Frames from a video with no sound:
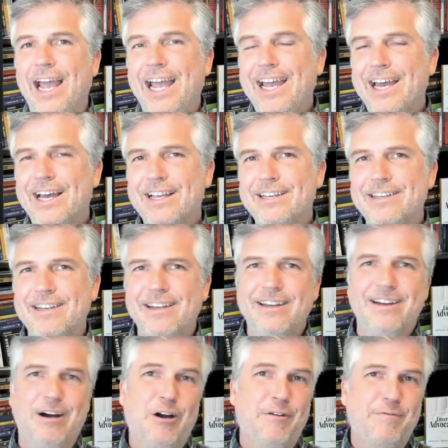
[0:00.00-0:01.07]
And
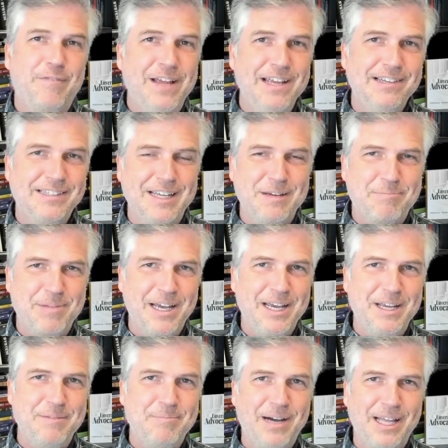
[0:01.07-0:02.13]
our fees get
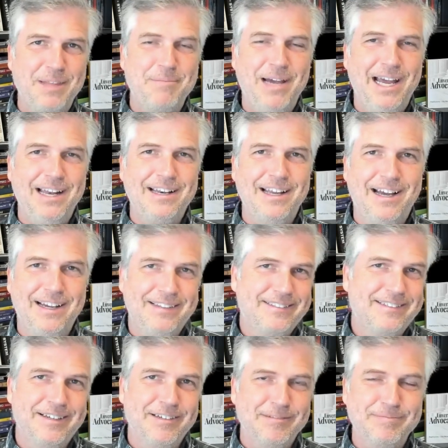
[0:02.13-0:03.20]
paid by the bad guys.
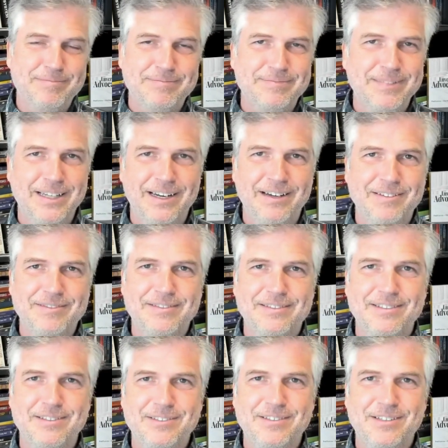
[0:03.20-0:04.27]
So, you know,
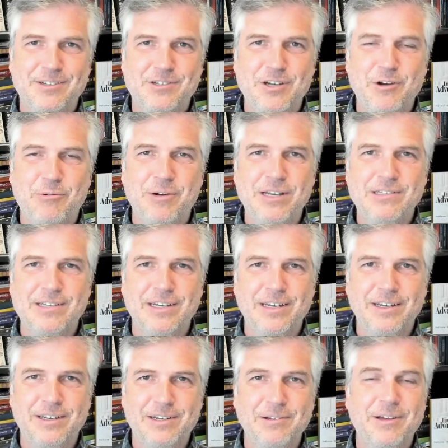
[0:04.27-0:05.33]
there, there's no reason
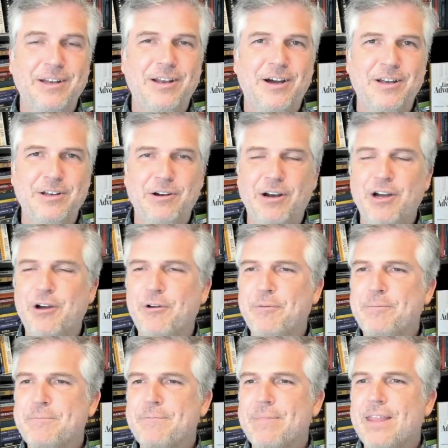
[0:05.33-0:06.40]
to do it on your
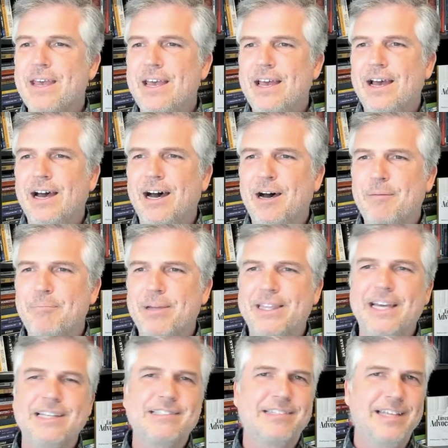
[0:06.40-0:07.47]
own. Uh, but
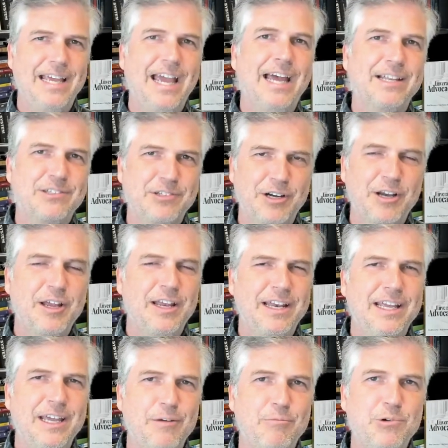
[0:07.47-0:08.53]
that's the answer. And
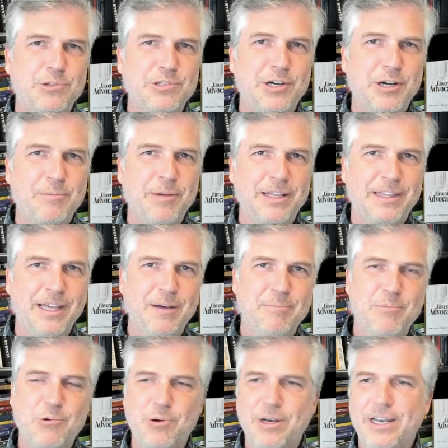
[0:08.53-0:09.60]
again, we'll talk about
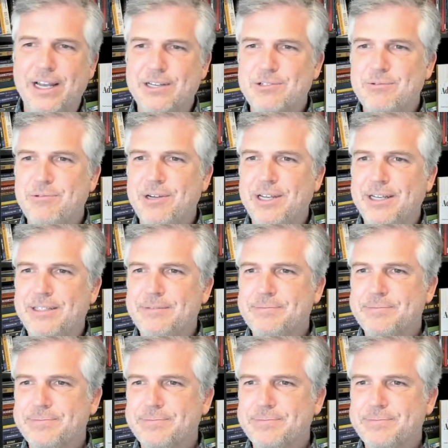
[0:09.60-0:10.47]
that more next week.